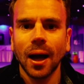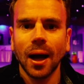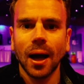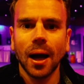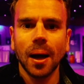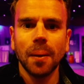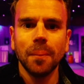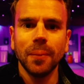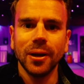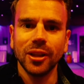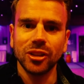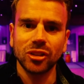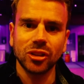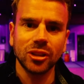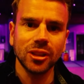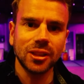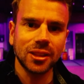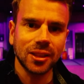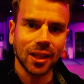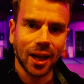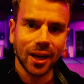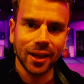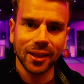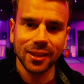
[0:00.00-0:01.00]
it's good
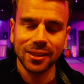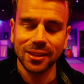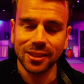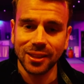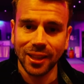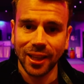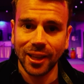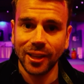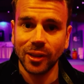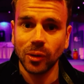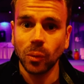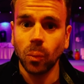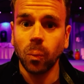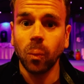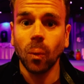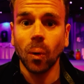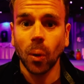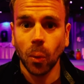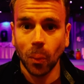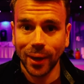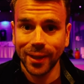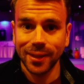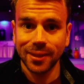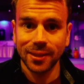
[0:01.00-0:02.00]
to understand
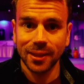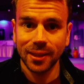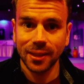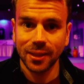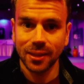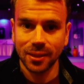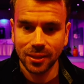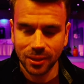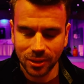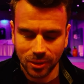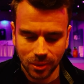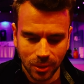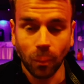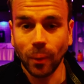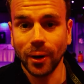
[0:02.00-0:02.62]
what weight is.